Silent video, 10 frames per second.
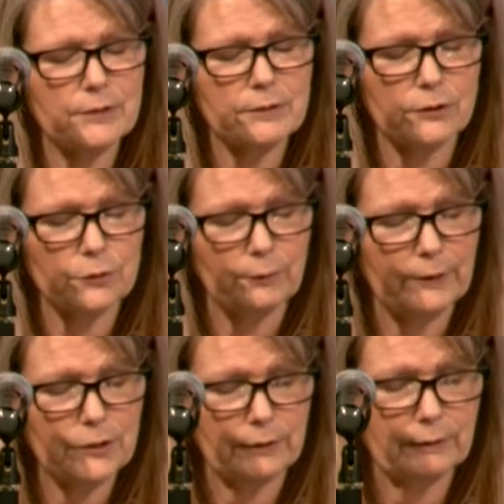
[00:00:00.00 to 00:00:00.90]

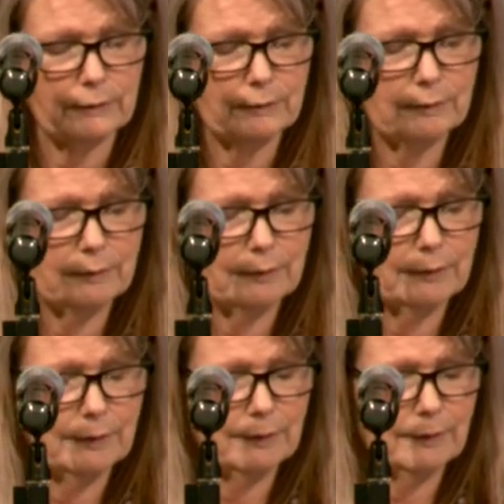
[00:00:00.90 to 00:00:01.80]
situation.
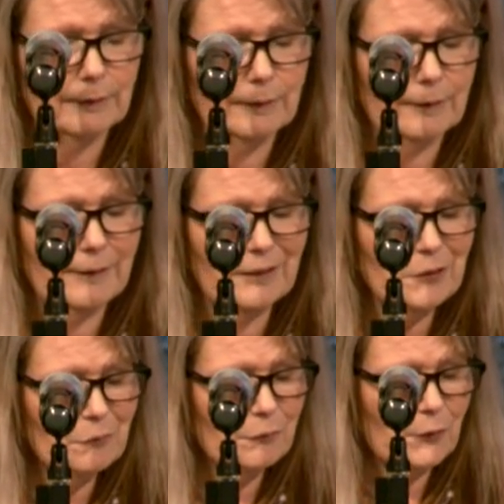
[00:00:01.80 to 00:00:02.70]

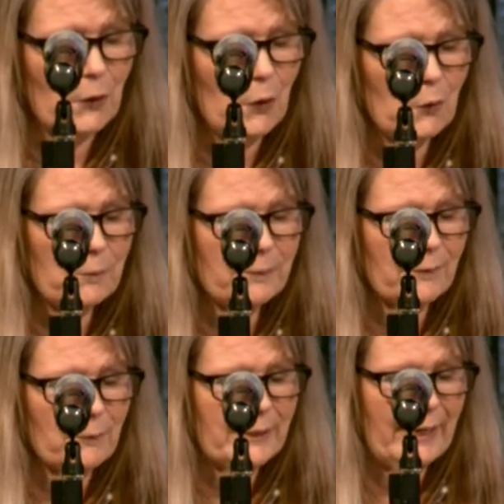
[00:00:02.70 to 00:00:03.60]
Thank you for the hope
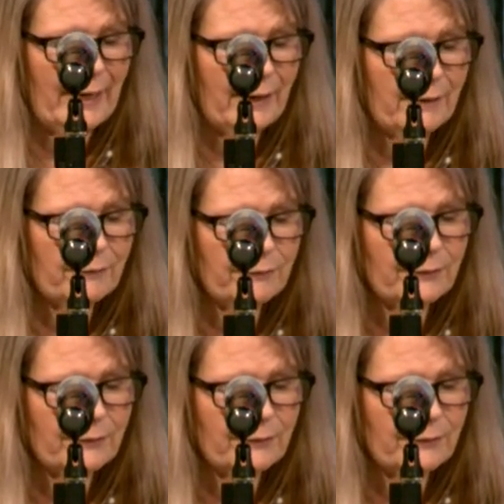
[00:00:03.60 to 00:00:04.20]
that we have.